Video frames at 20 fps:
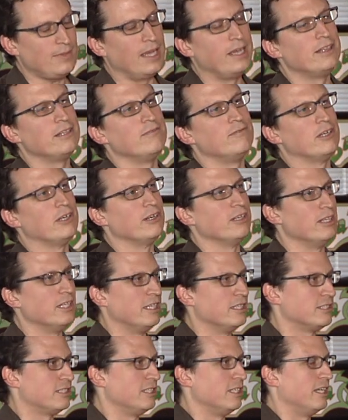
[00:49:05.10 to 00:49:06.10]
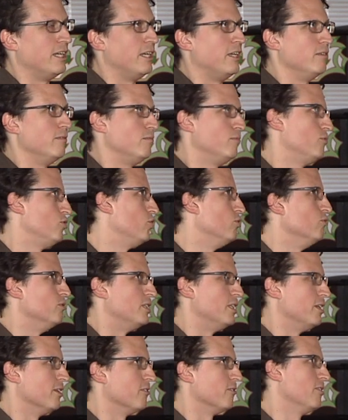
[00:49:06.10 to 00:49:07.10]
at the very least, a
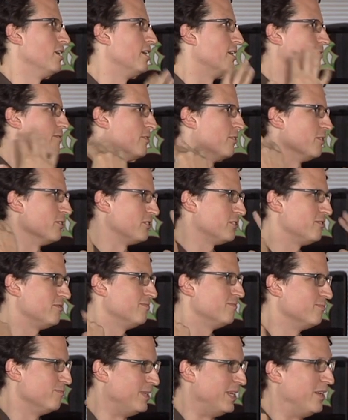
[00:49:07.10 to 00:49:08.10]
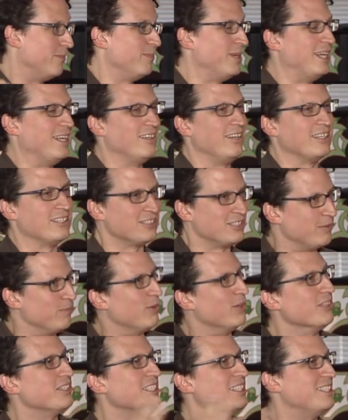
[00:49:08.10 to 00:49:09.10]
two-tier, of course, me like to say
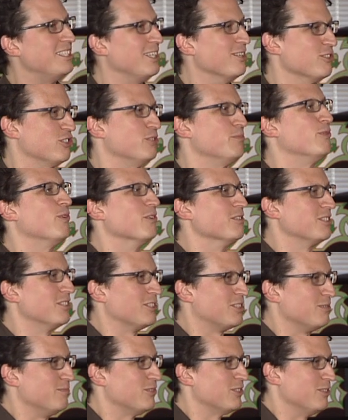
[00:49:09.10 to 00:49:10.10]
multi-tier support system.